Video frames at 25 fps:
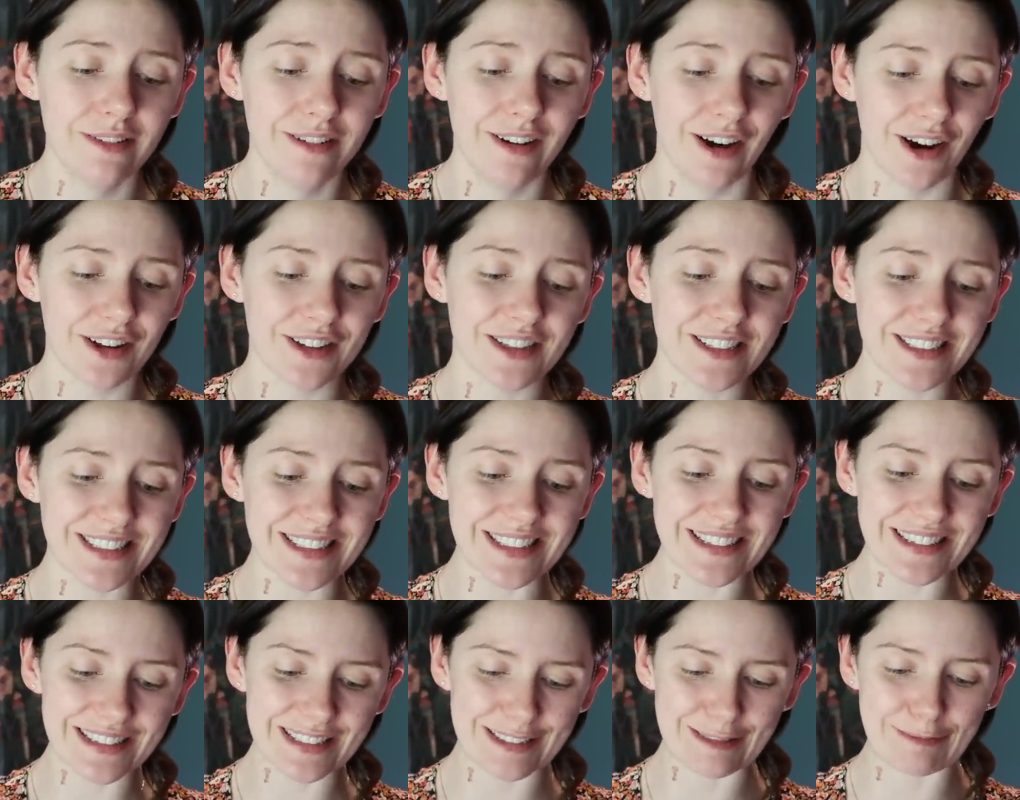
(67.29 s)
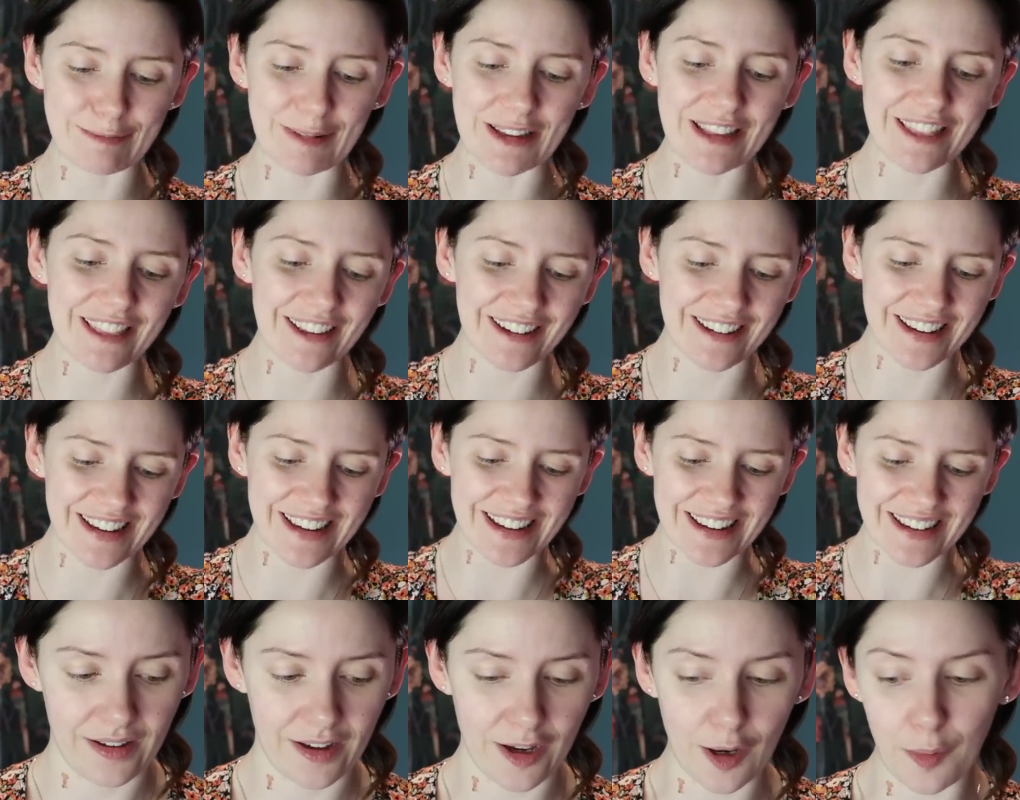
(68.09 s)
honestly, it's been
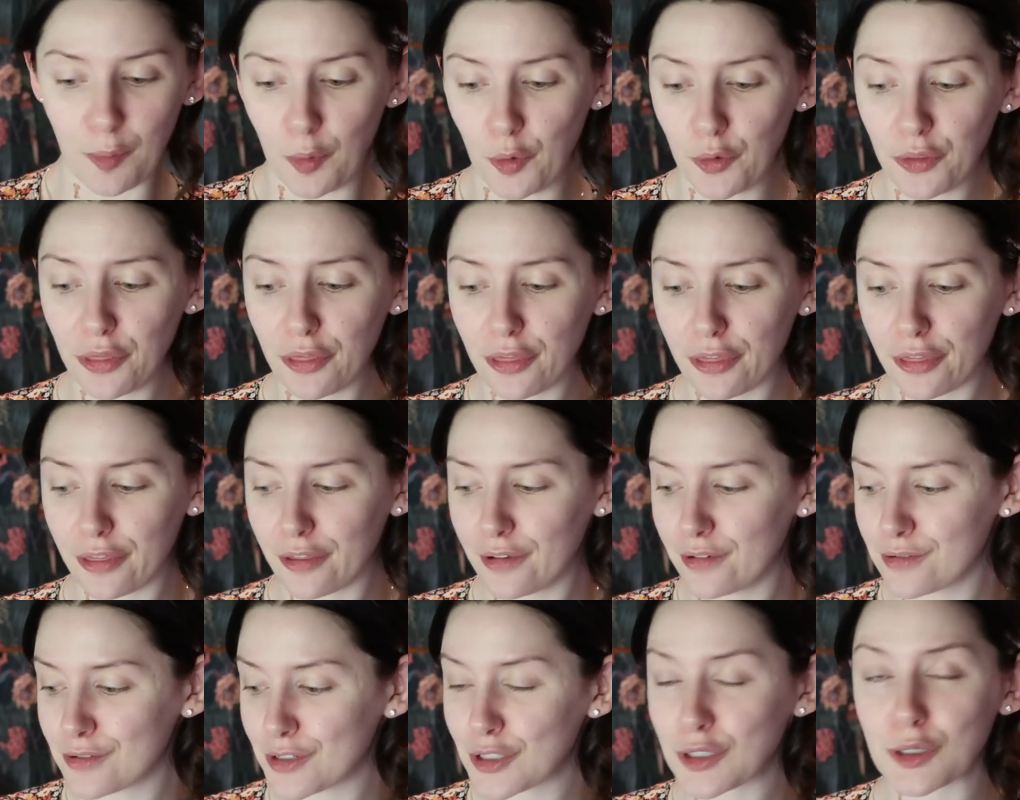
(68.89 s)
like a month,